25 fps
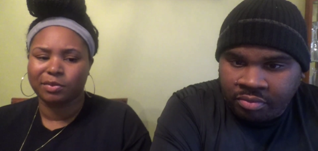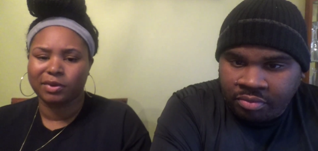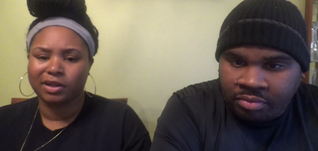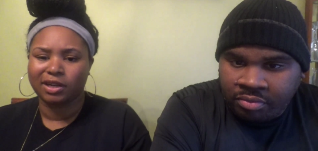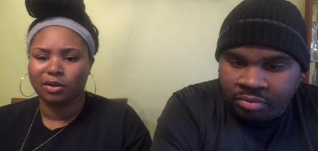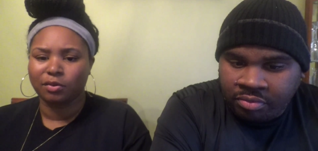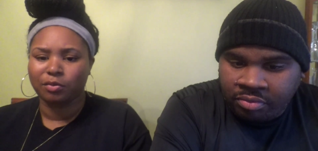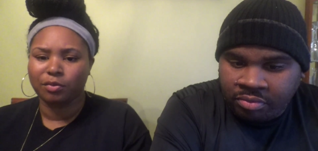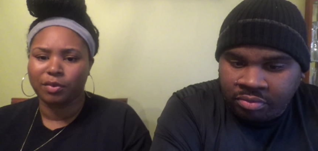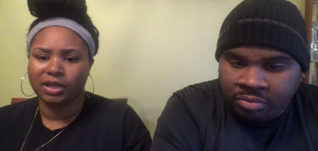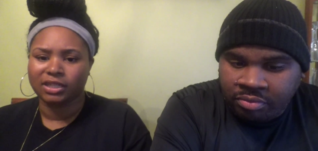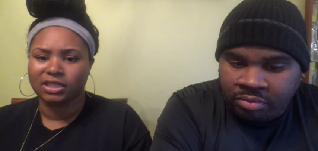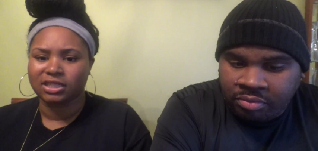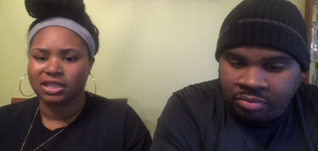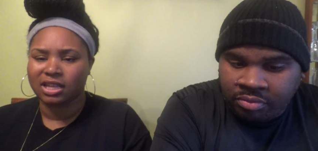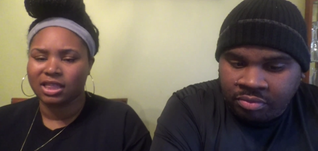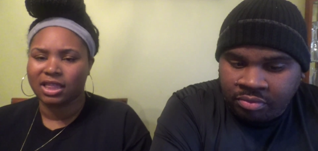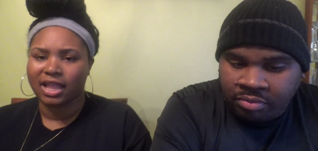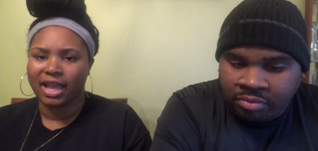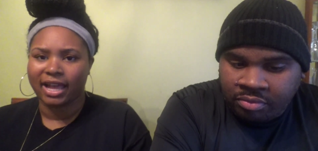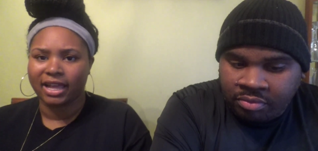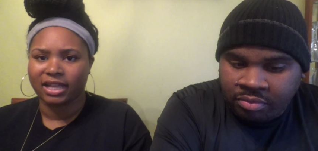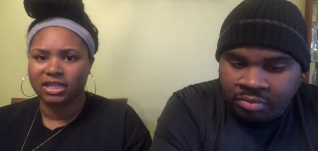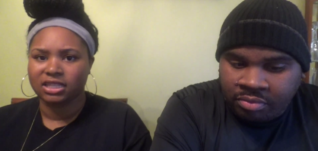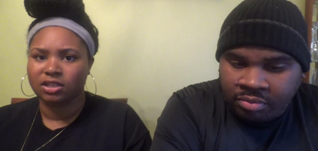Speaker 1: but it
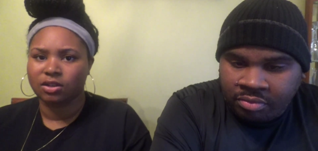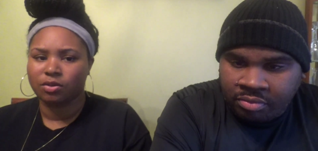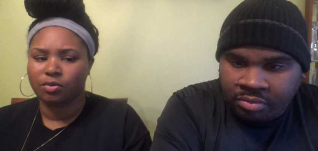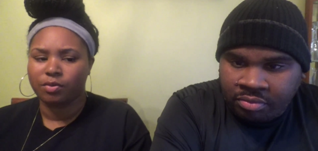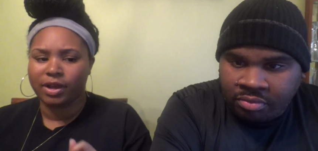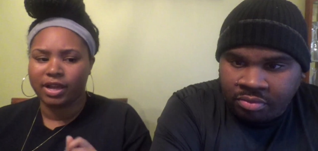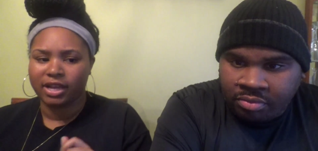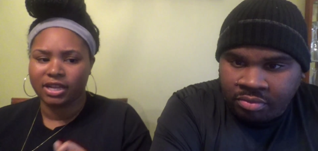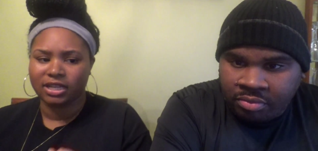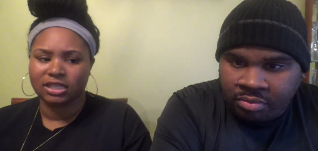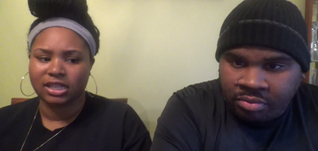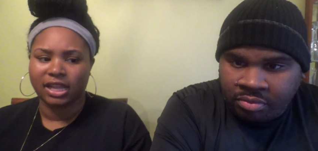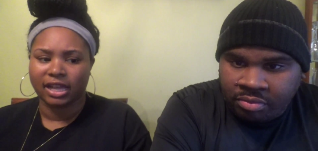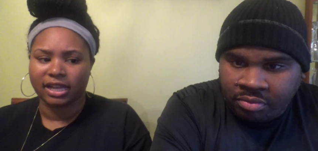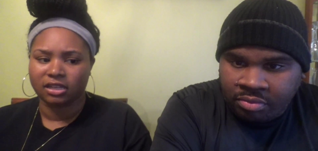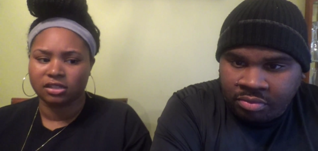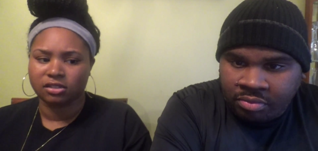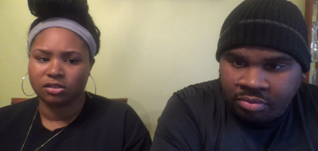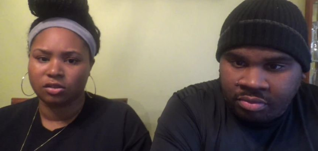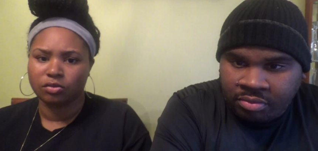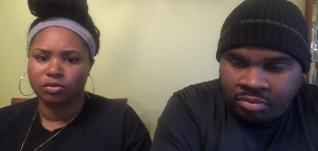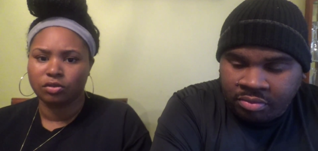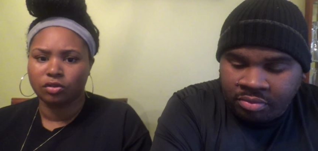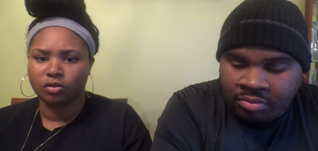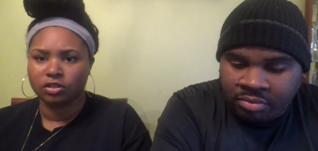wasn't like to where it's like
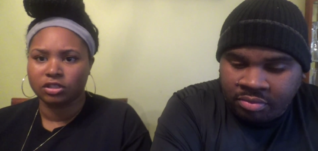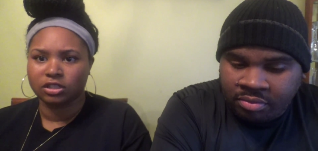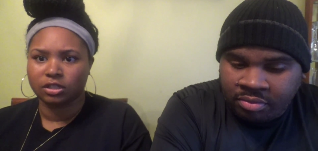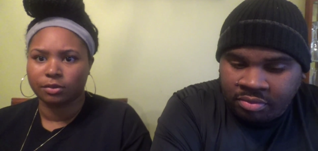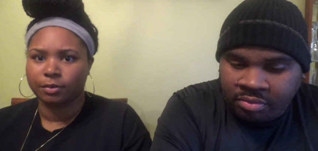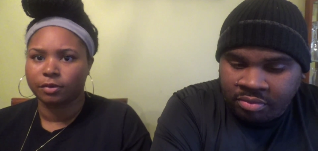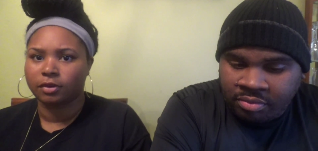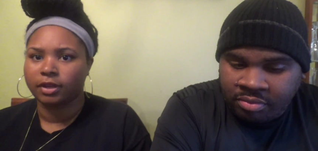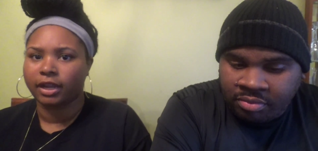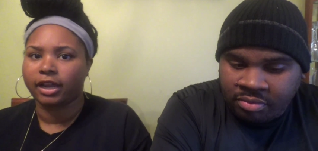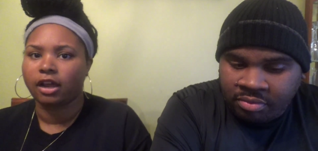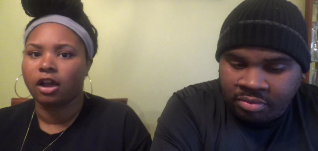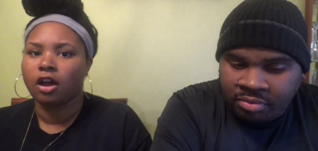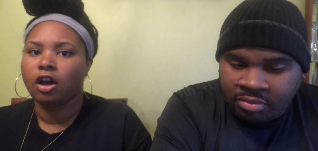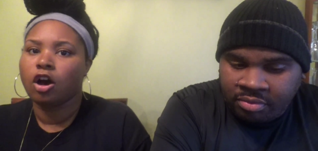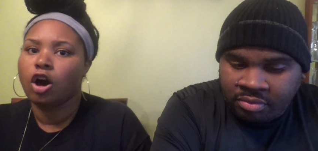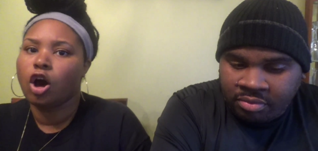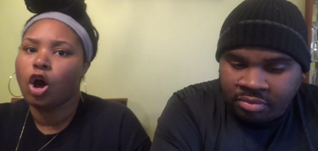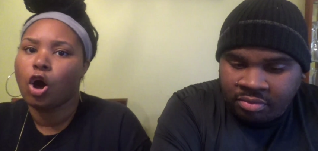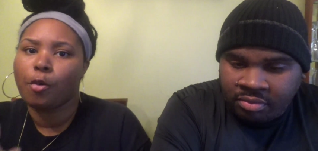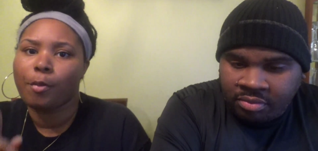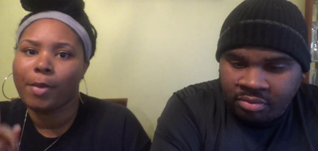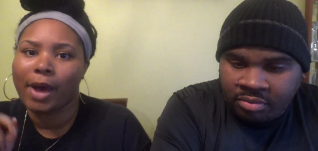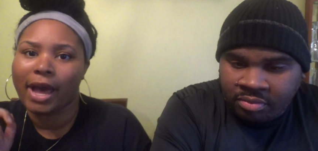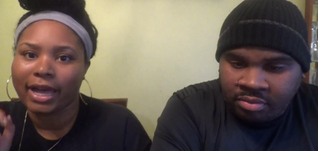so noticeable. Like
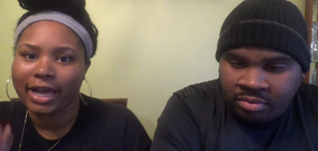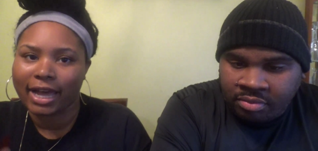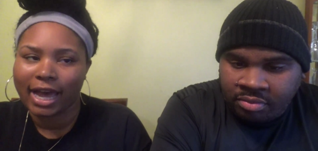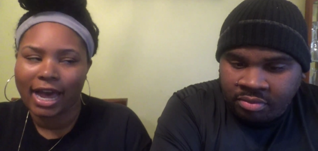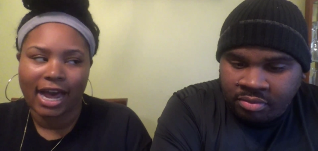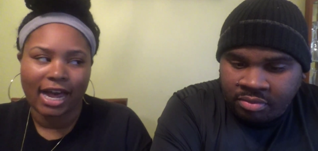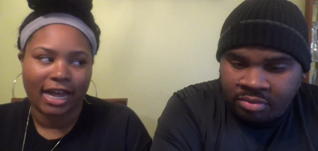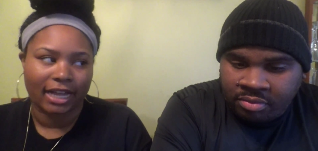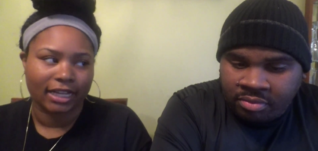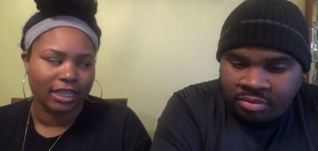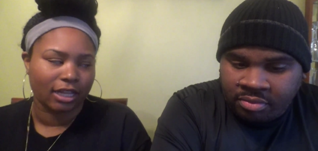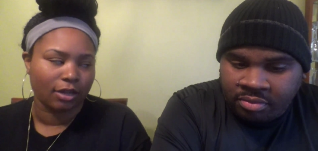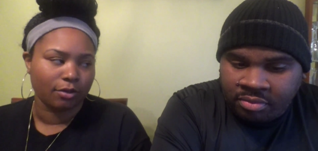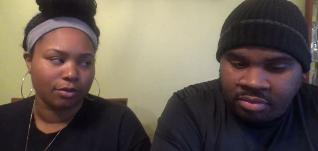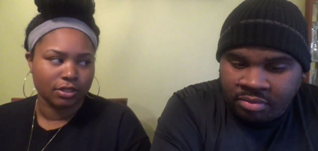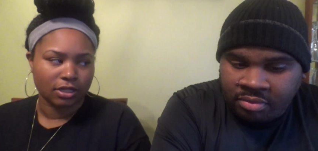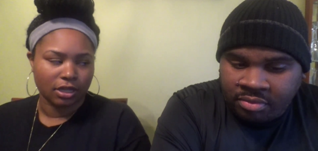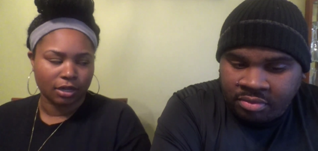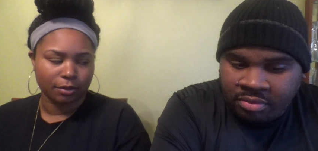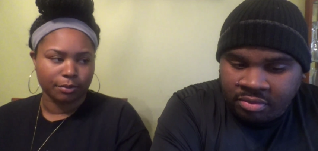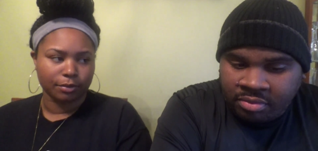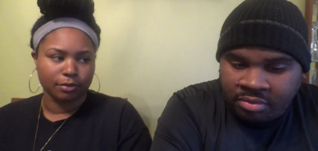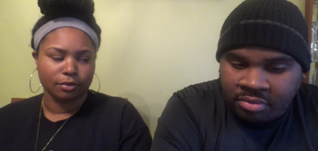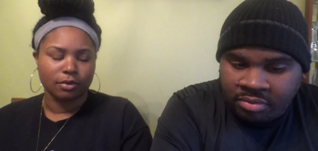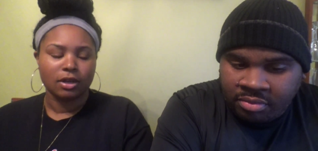oh my God, that was
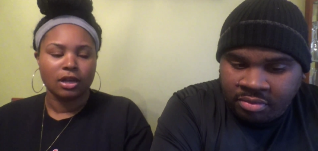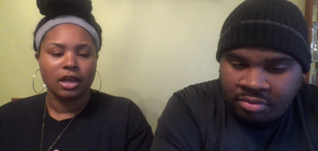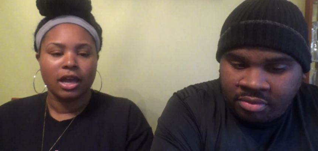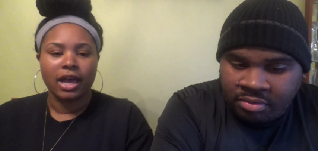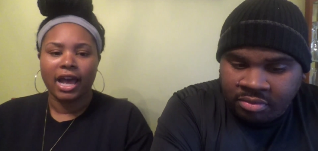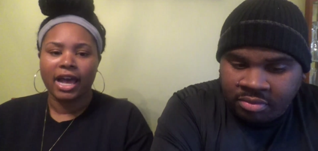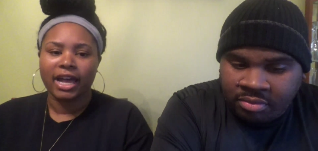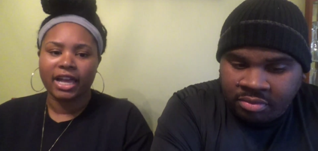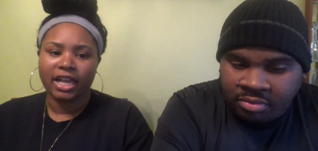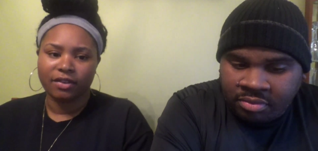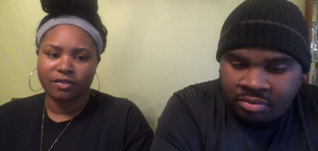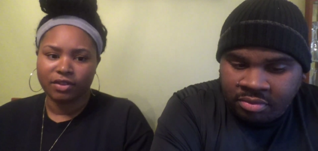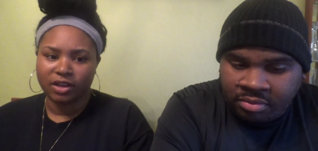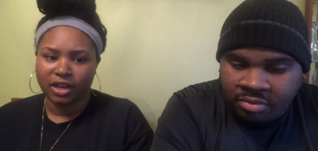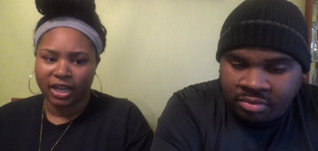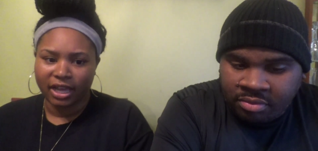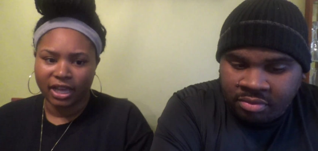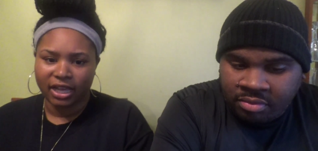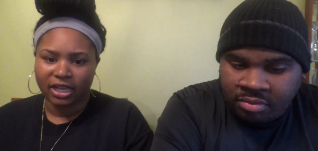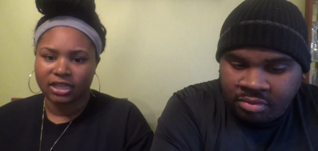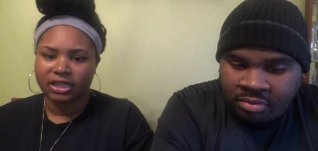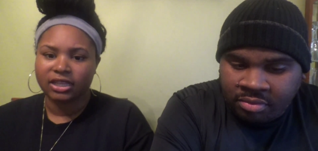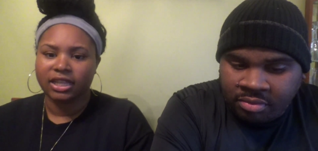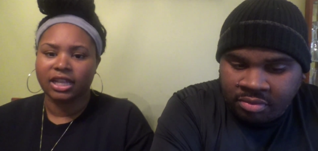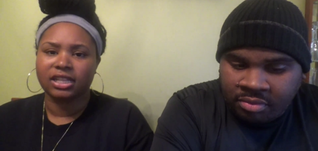horrible. I give it an
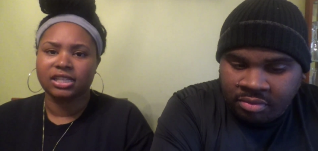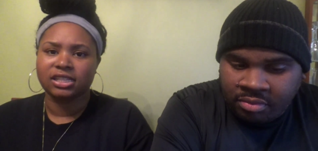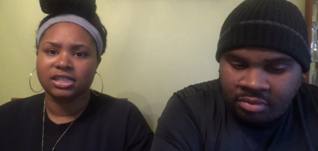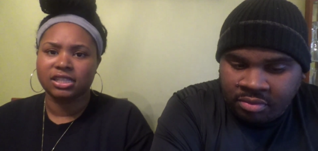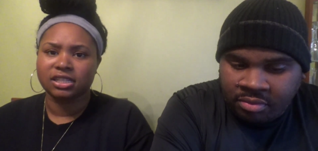eight. They